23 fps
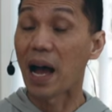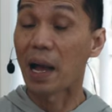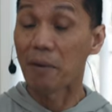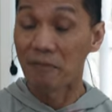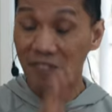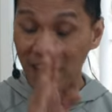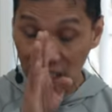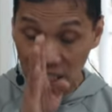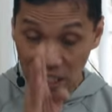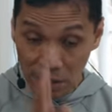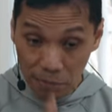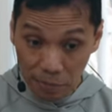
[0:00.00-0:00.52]

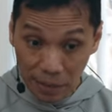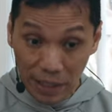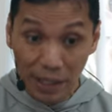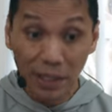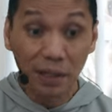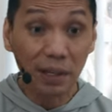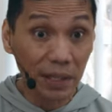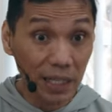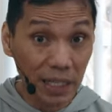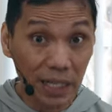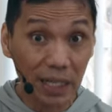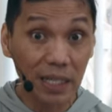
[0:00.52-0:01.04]
I've
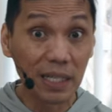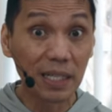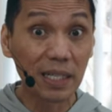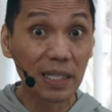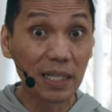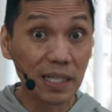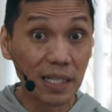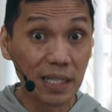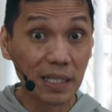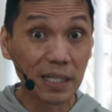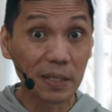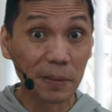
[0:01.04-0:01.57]

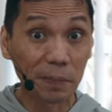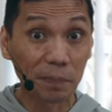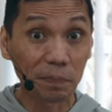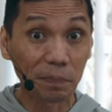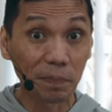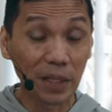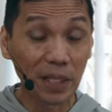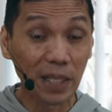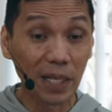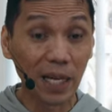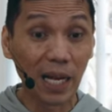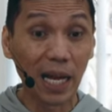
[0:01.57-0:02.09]
experienced
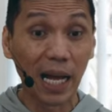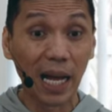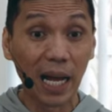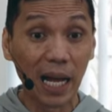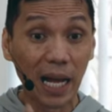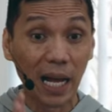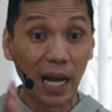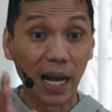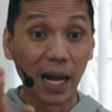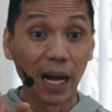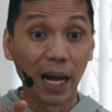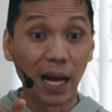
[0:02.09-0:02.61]

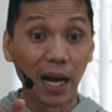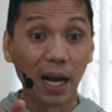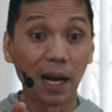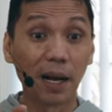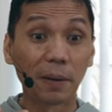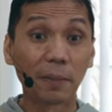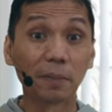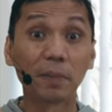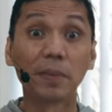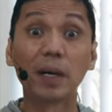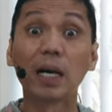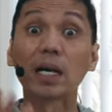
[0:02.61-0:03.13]

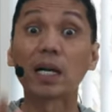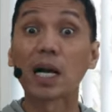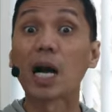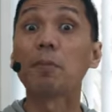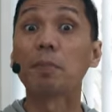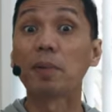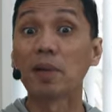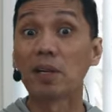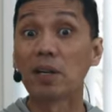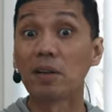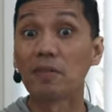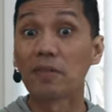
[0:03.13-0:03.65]
a
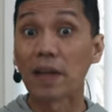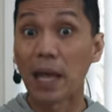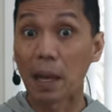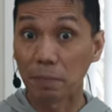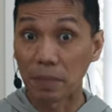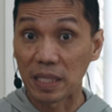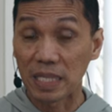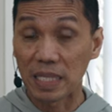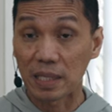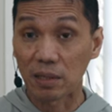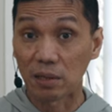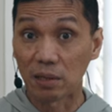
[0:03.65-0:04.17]
couple of
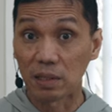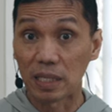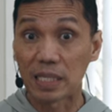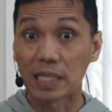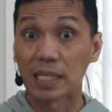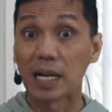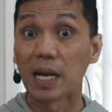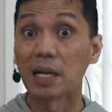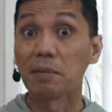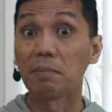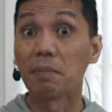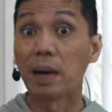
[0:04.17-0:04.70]
episodes
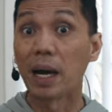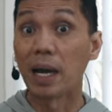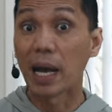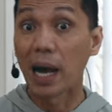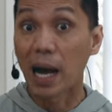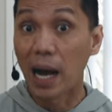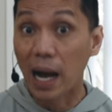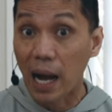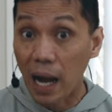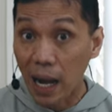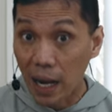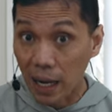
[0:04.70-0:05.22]
that my
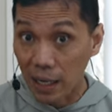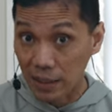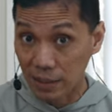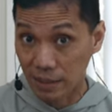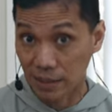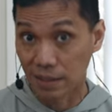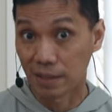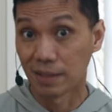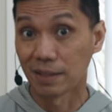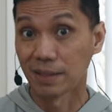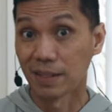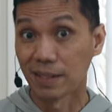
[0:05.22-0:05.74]

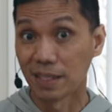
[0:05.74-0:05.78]
heart